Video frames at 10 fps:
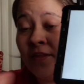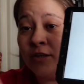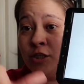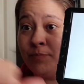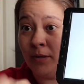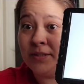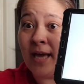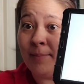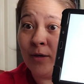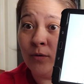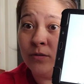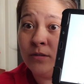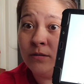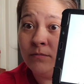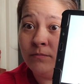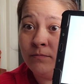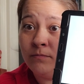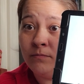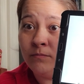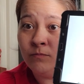There's spilt chemicals.
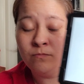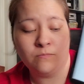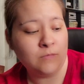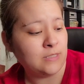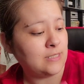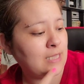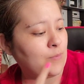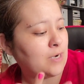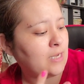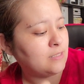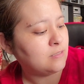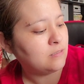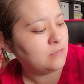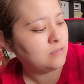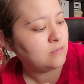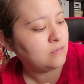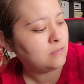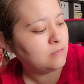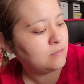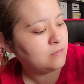Does it say what it is?
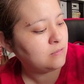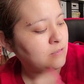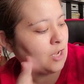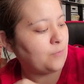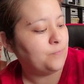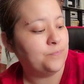No.